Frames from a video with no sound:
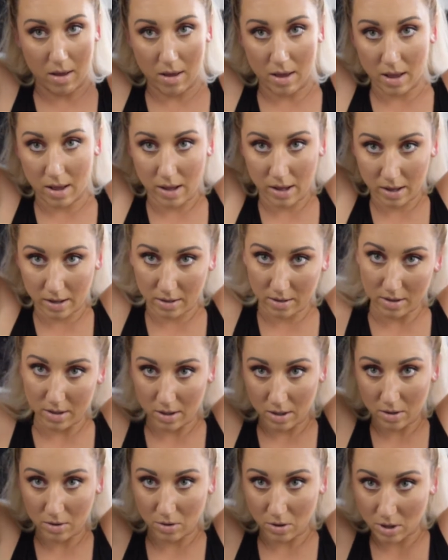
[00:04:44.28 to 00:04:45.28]
And
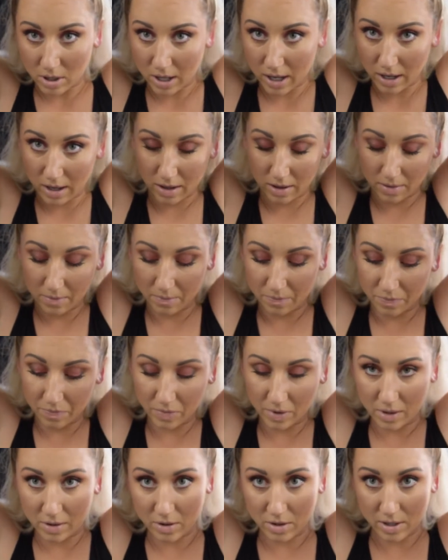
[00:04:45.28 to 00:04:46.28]
so just kind of
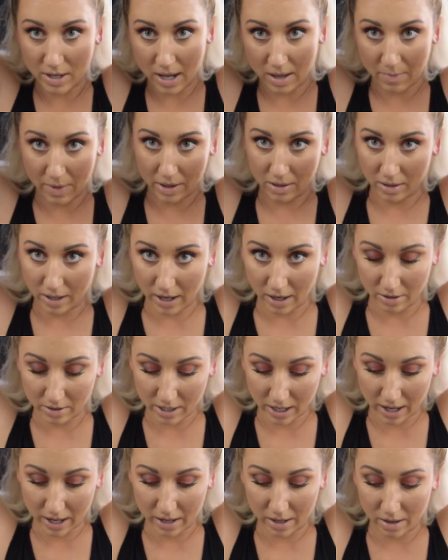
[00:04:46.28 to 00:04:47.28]
just take my little hair
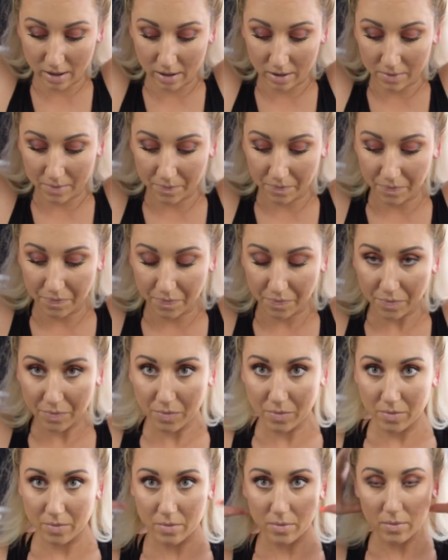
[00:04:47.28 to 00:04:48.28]
tie here
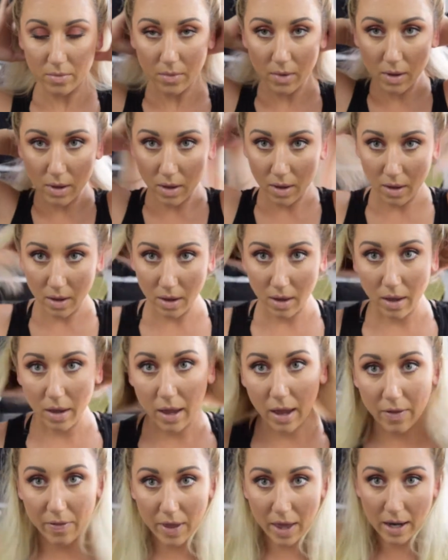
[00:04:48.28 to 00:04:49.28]

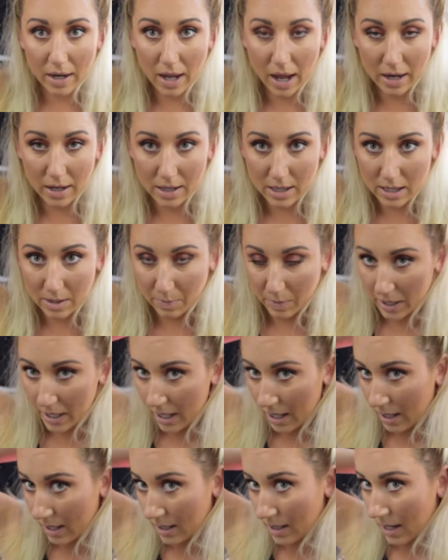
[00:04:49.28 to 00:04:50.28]
and then kind of split
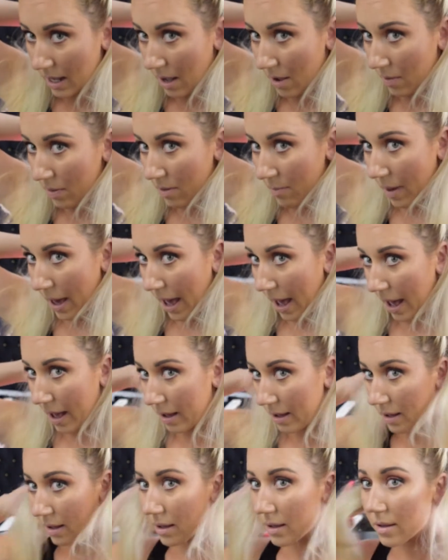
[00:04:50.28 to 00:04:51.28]
it down the
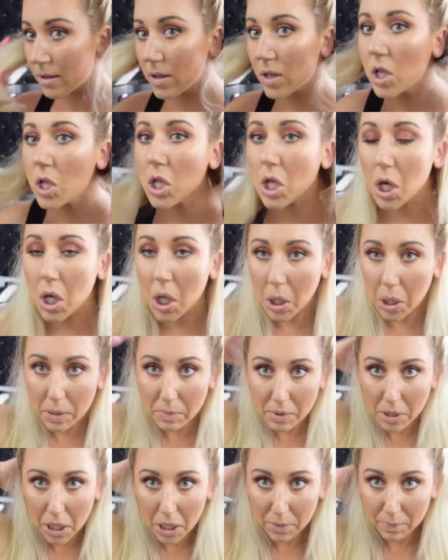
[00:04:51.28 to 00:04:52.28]
back. So
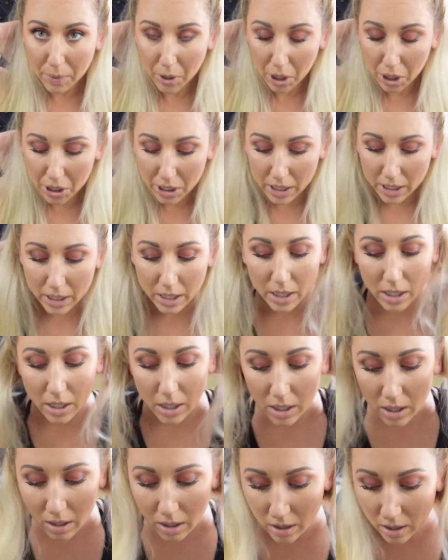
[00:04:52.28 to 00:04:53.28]
I'm kind of parted
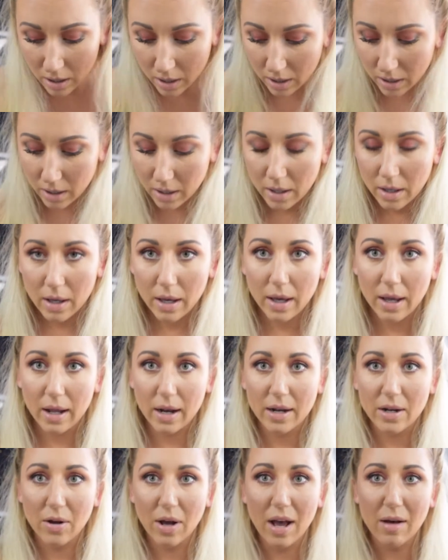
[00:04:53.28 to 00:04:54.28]
here. And
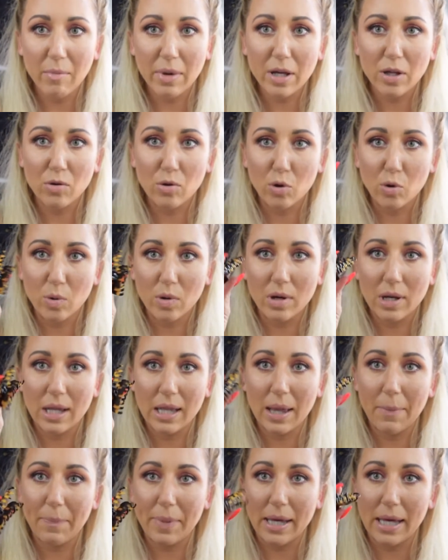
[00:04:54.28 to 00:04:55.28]
I don't have my usual
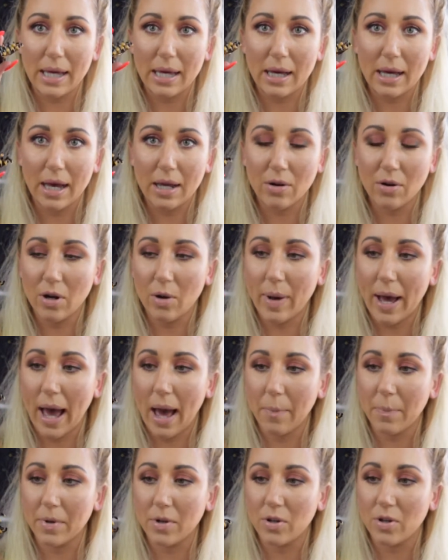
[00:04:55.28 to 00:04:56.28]
clippy. I don't know what
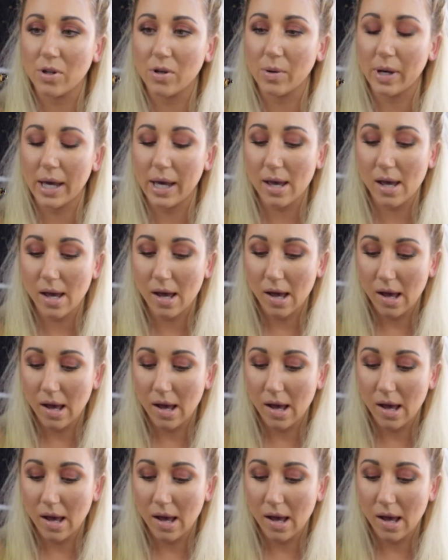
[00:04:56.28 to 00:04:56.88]
happened to it.